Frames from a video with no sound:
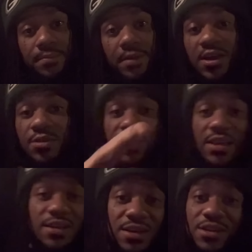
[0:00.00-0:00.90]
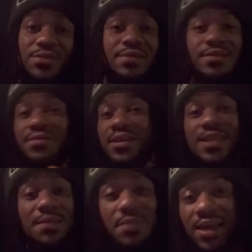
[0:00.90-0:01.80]
And you telling her, you ain't finna
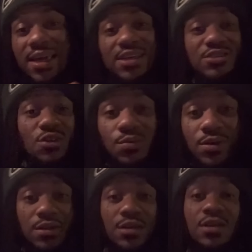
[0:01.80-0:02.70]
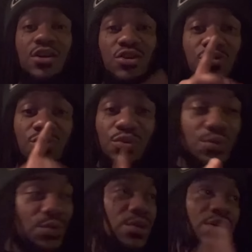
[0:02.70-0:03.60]
take my kids nowhere, because you
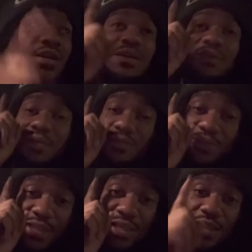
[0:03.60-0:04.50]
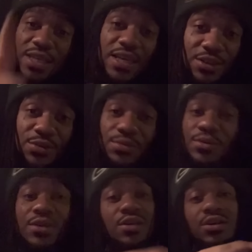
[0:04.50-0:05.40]
knew if she leave you
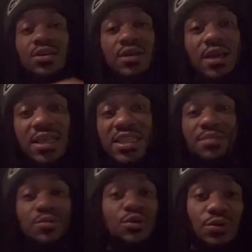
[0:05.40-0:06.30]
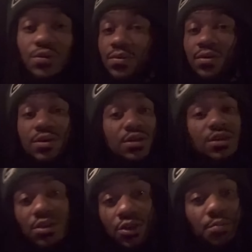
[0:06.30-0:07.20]
and she move,
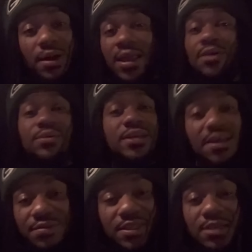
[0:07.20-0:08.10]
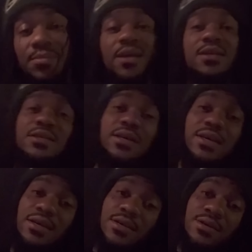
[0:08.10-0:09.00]
you probably ain't gonna never see them kids
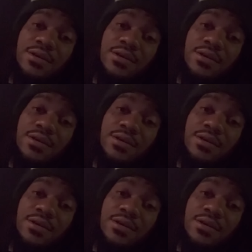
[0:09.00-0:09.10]
again.